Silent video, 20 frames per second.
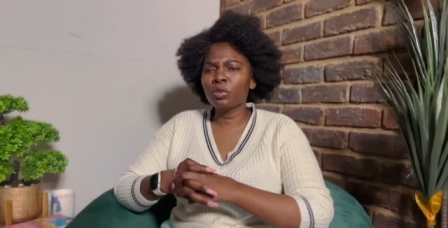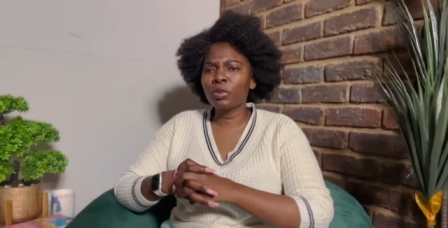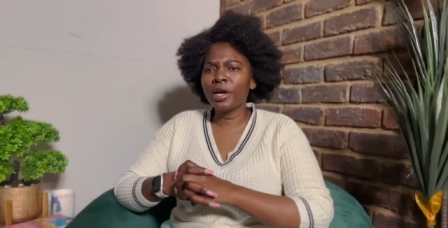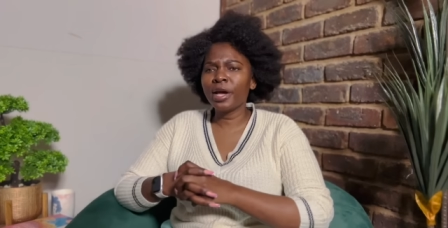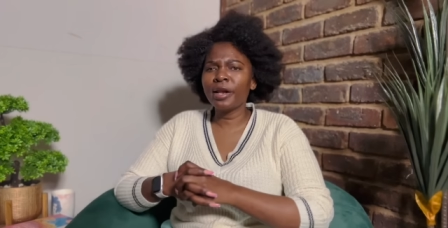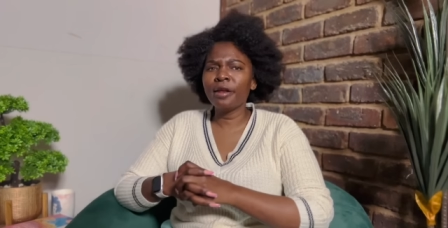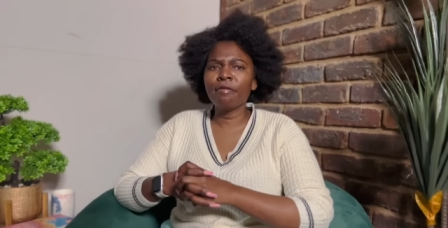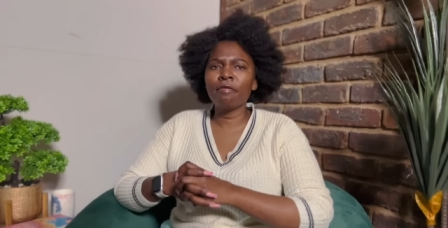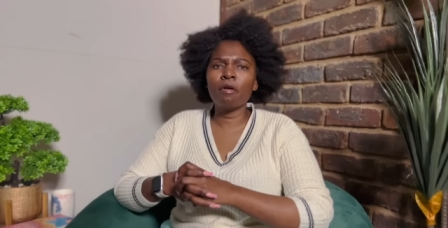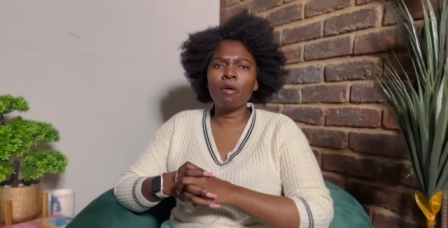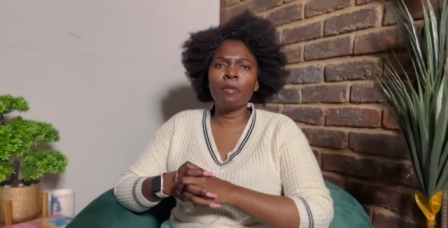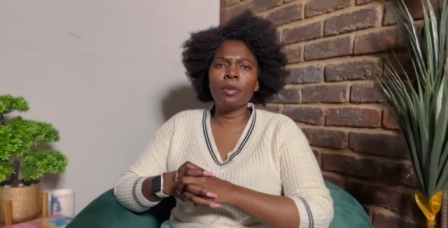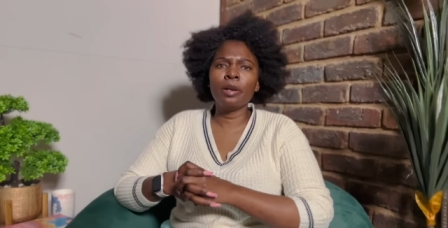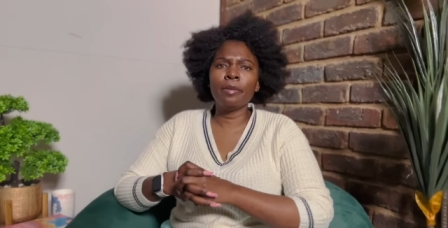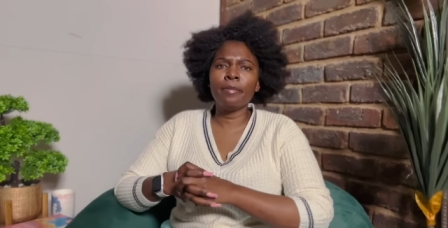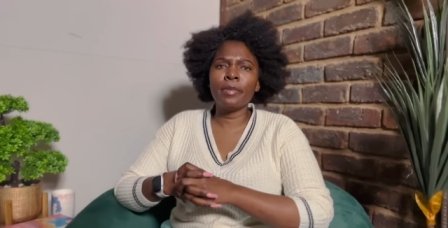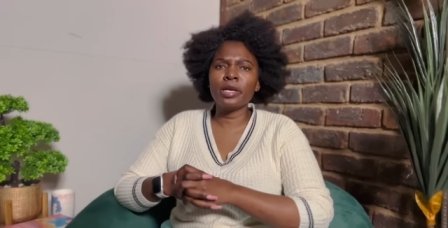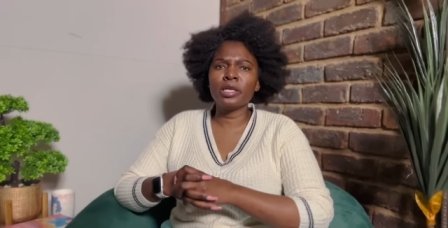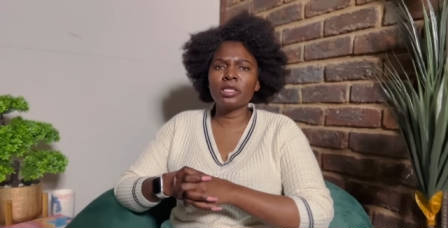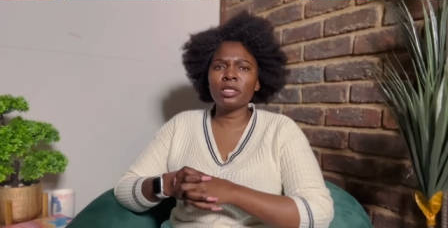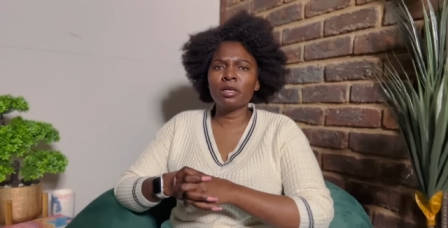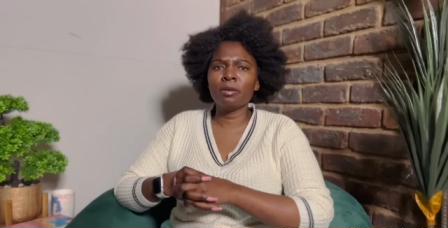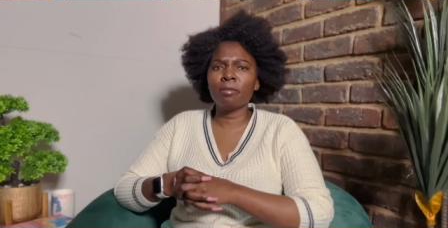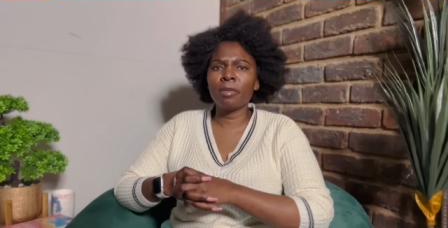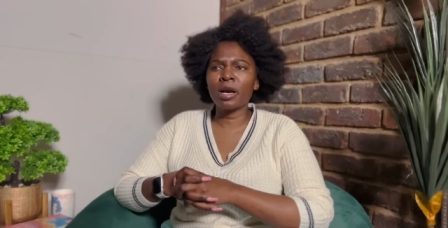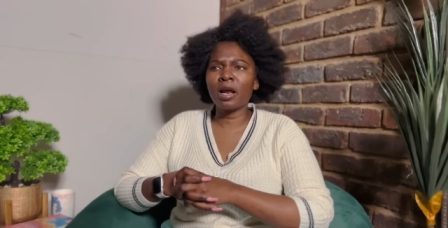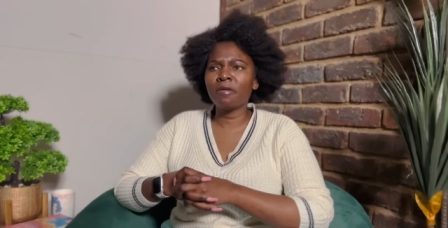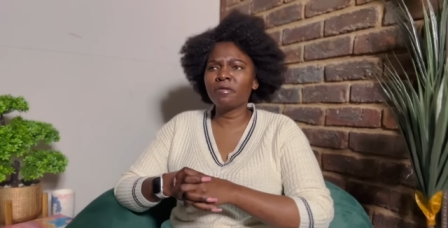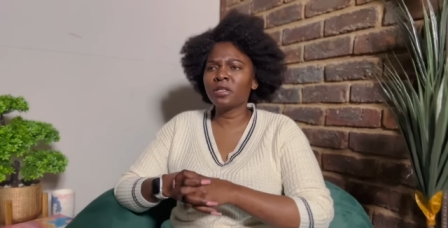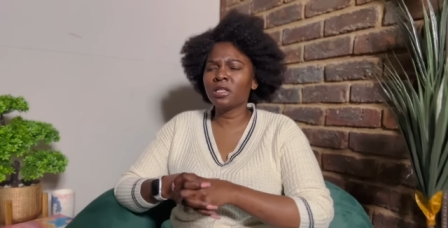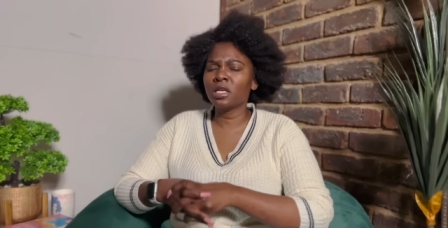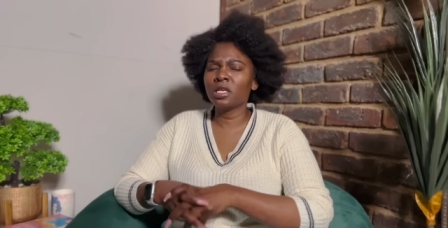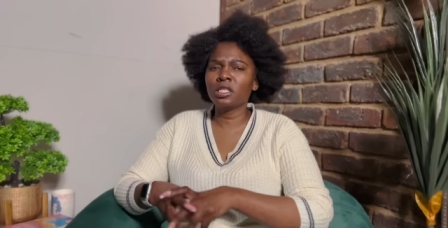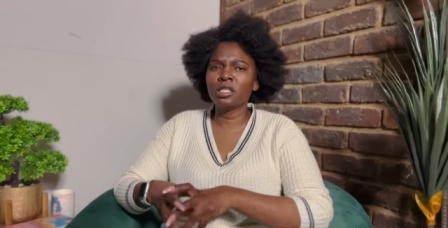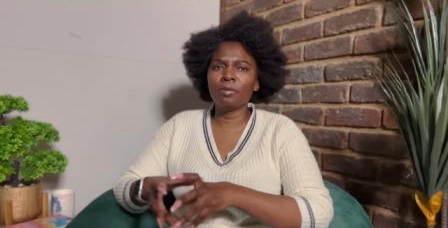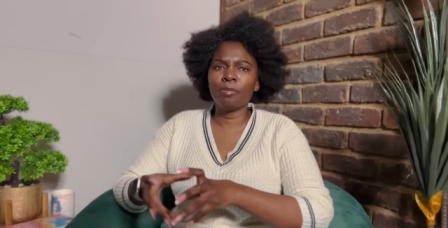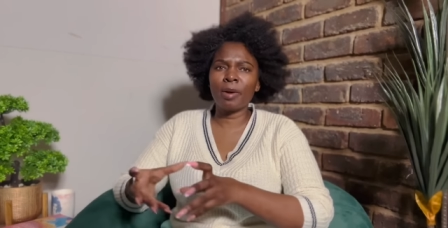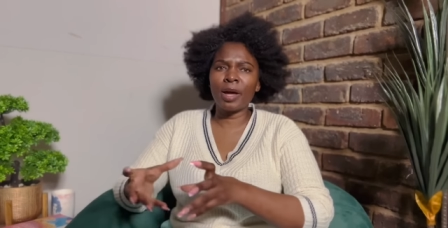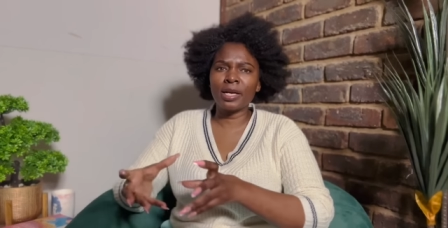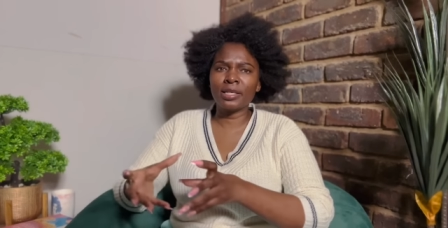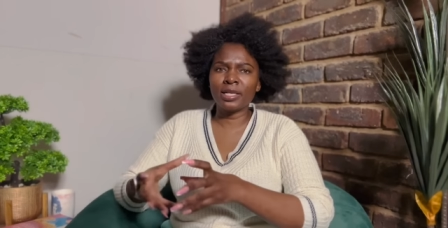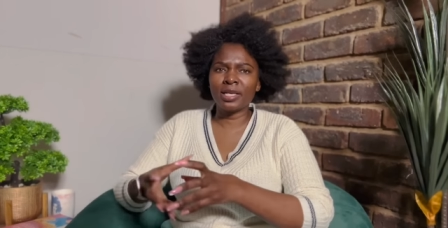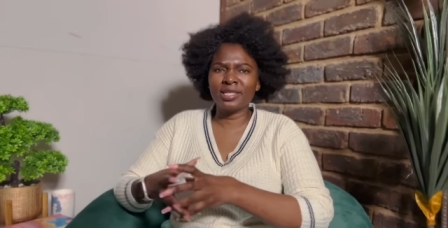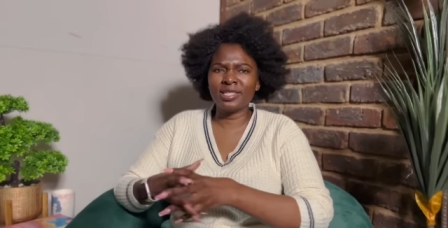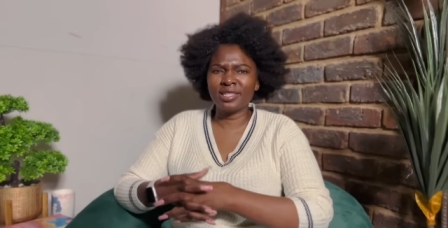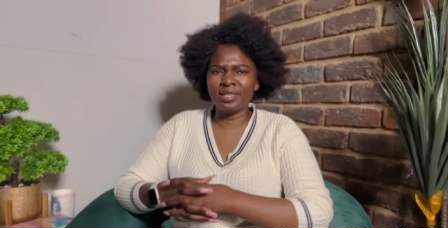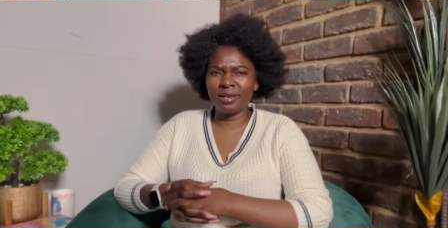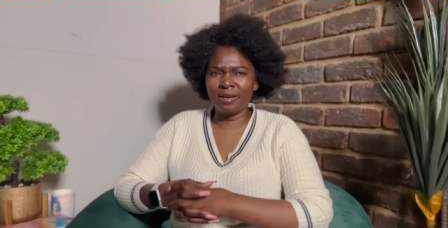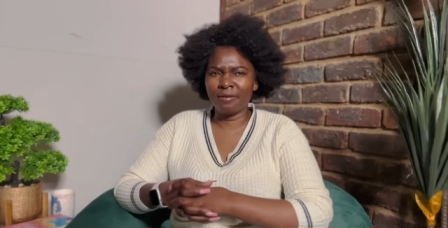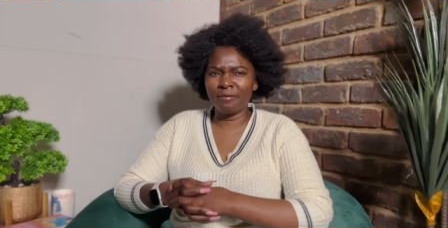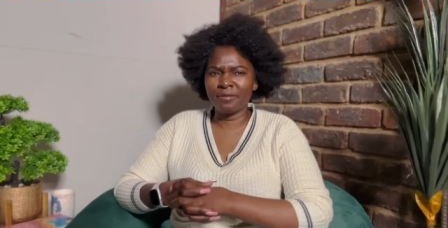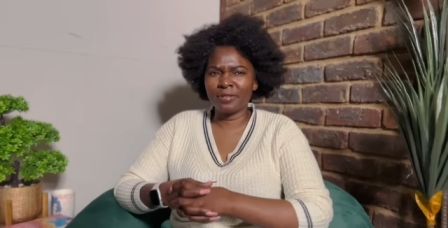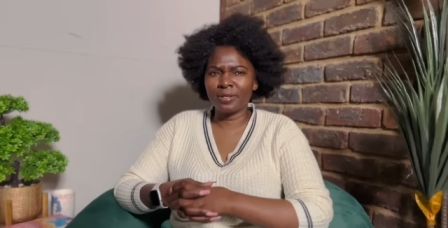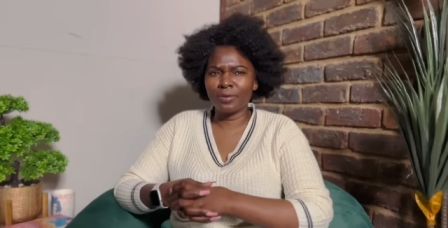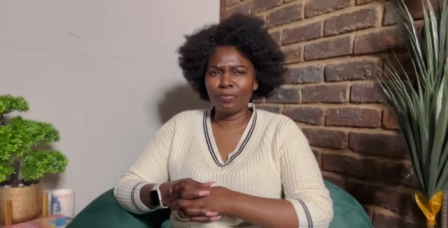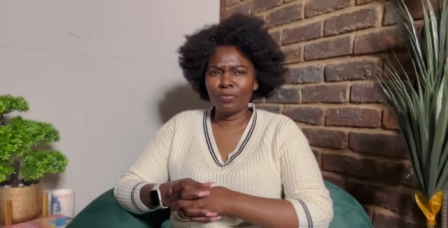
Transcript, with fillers: We had a family meeting, but after that she packed and she left.